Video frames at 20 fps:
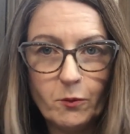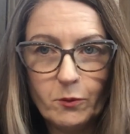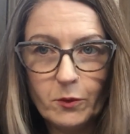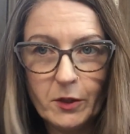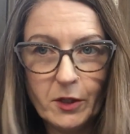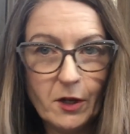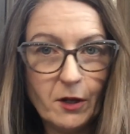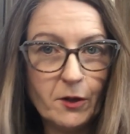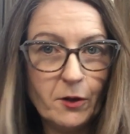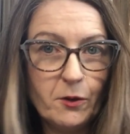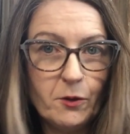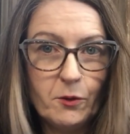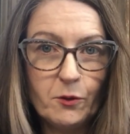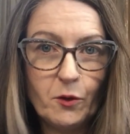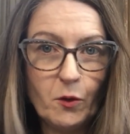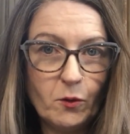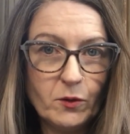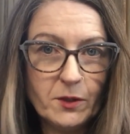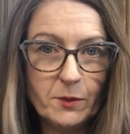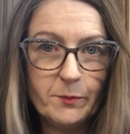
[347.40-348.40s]
yellow,
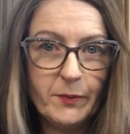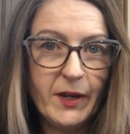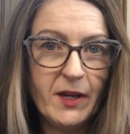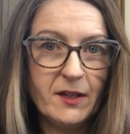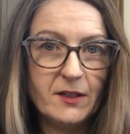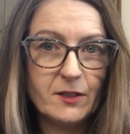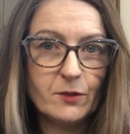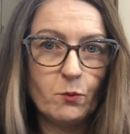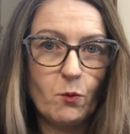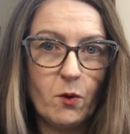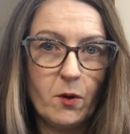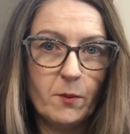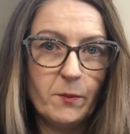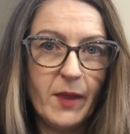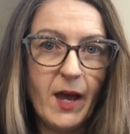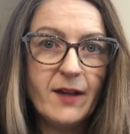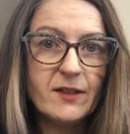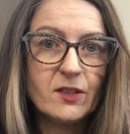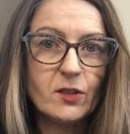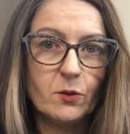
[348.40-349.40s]
golden based, warm,
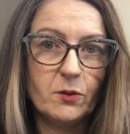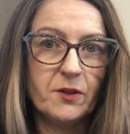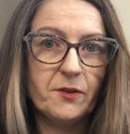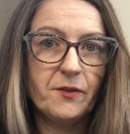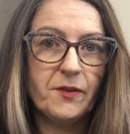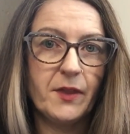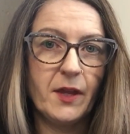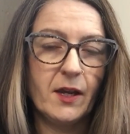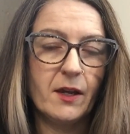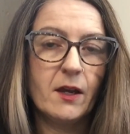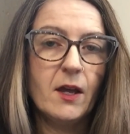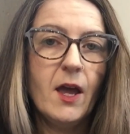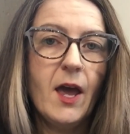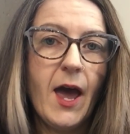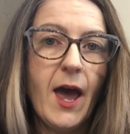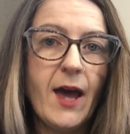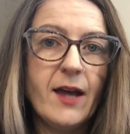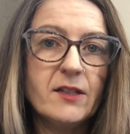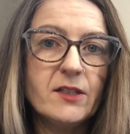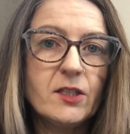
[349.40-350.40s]
that sort of thing.
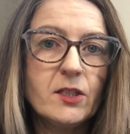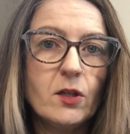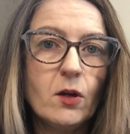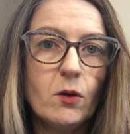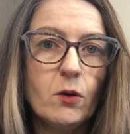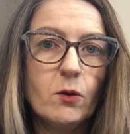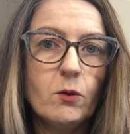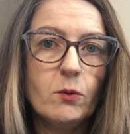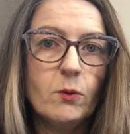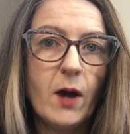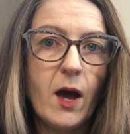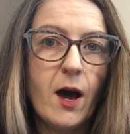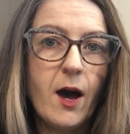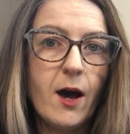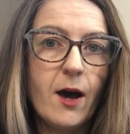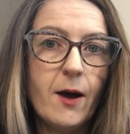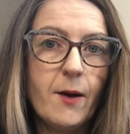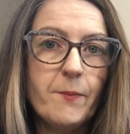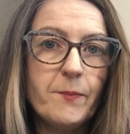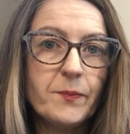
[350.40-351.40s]
And so
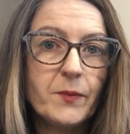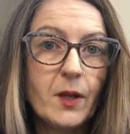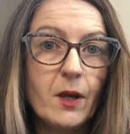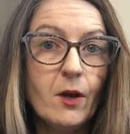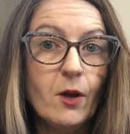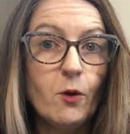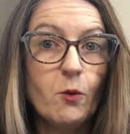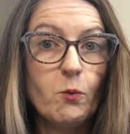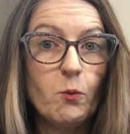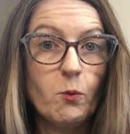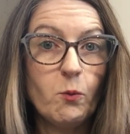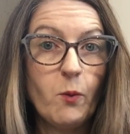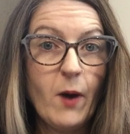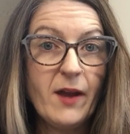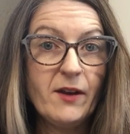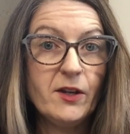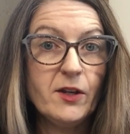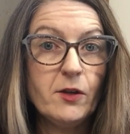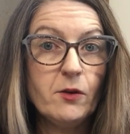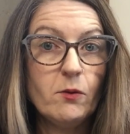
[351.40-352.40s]

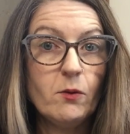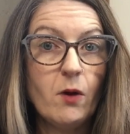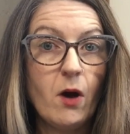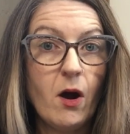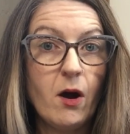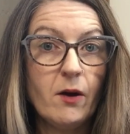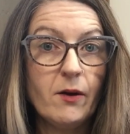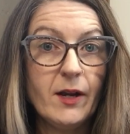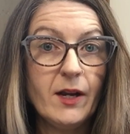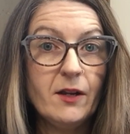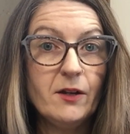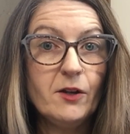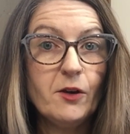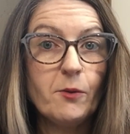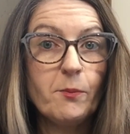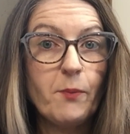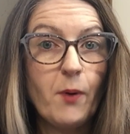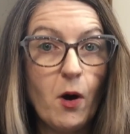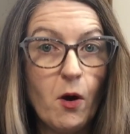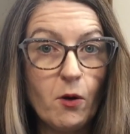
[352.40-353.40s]
when you are in your
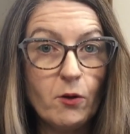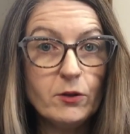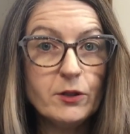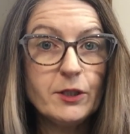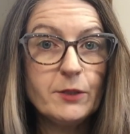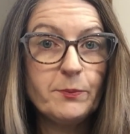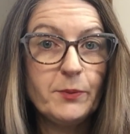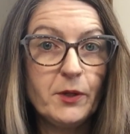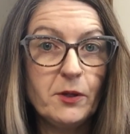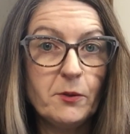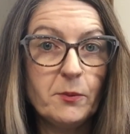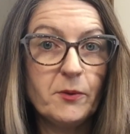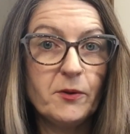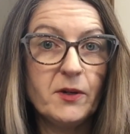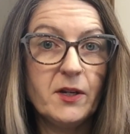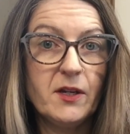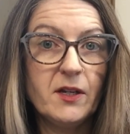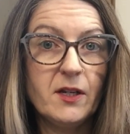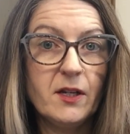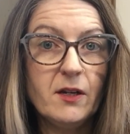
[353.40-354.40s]

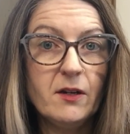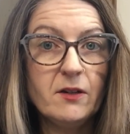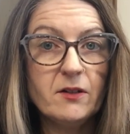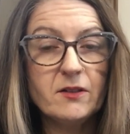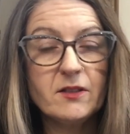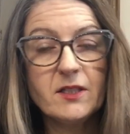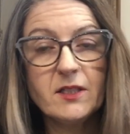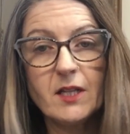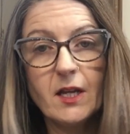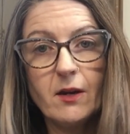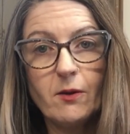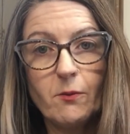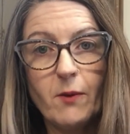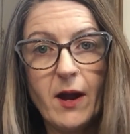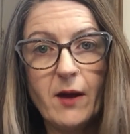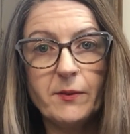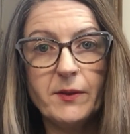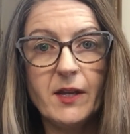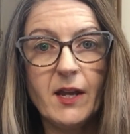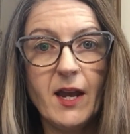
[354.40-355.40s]
post-puberty years, say
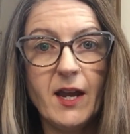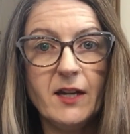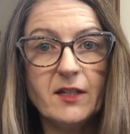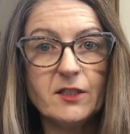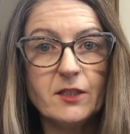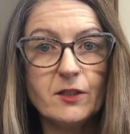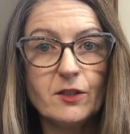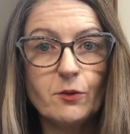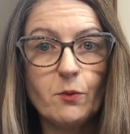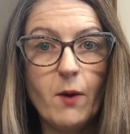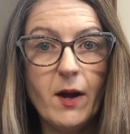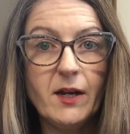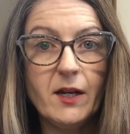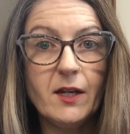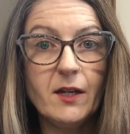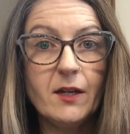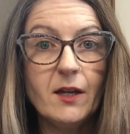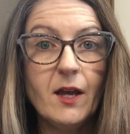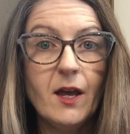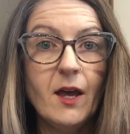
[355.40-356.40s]
around the age of
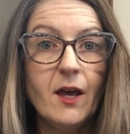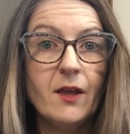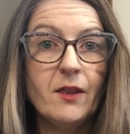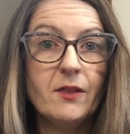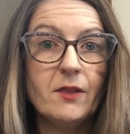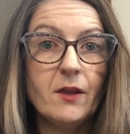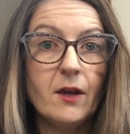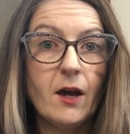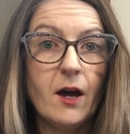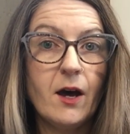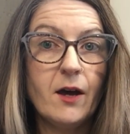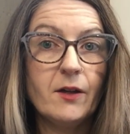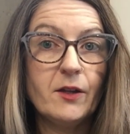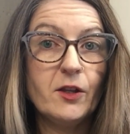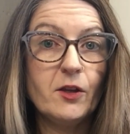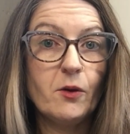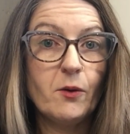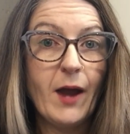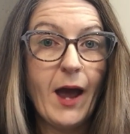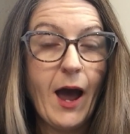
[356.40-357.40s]
20,
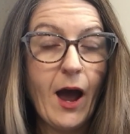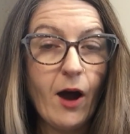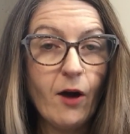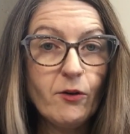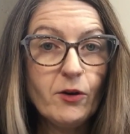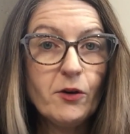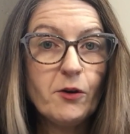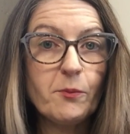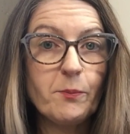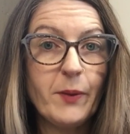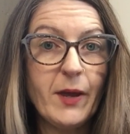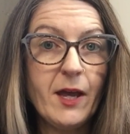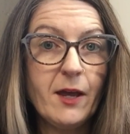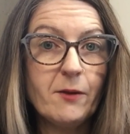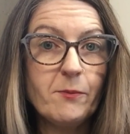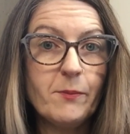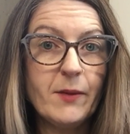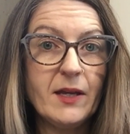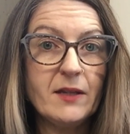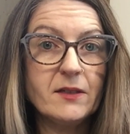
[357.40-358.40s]
your outer
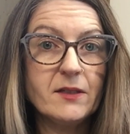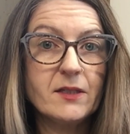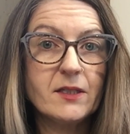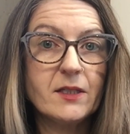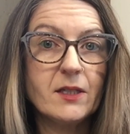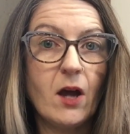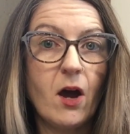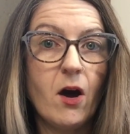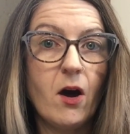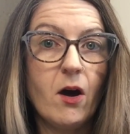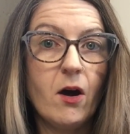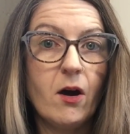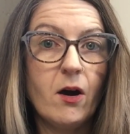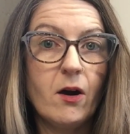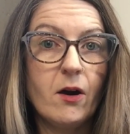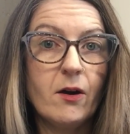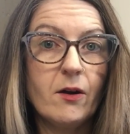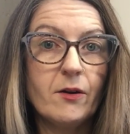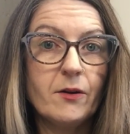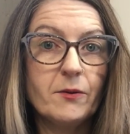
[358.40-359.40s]
pigments
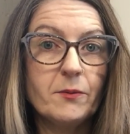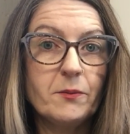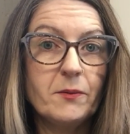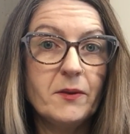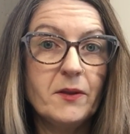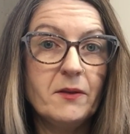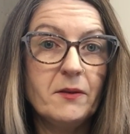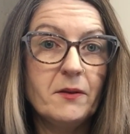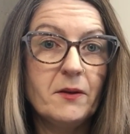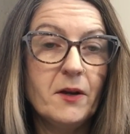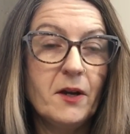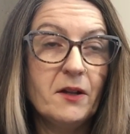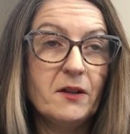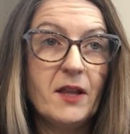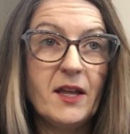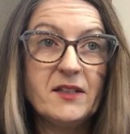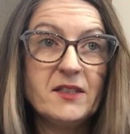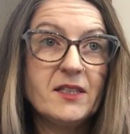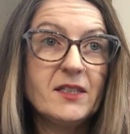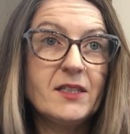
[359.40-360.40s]
are,
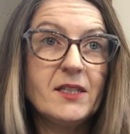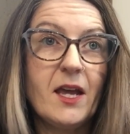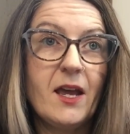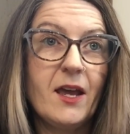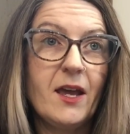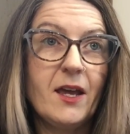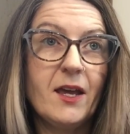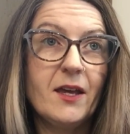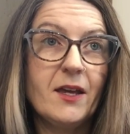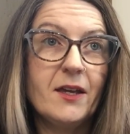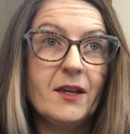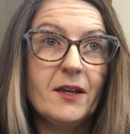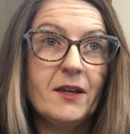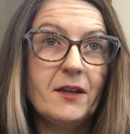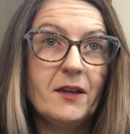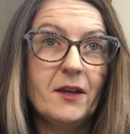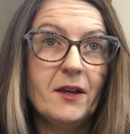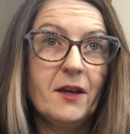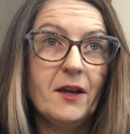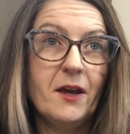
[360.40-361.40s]
let's say,
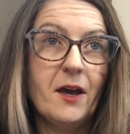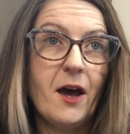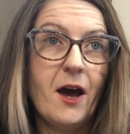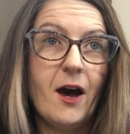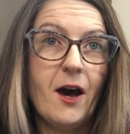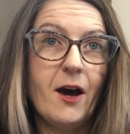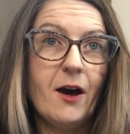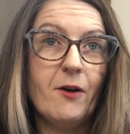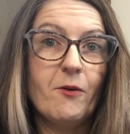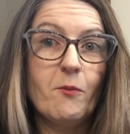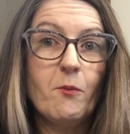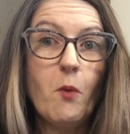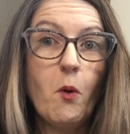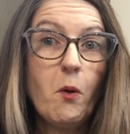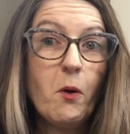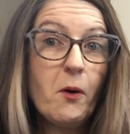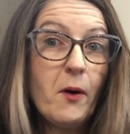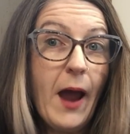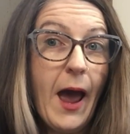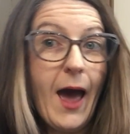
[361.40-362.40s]

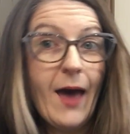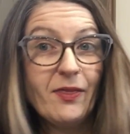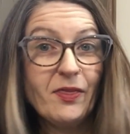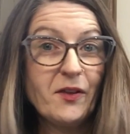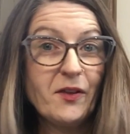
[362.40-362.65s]
more at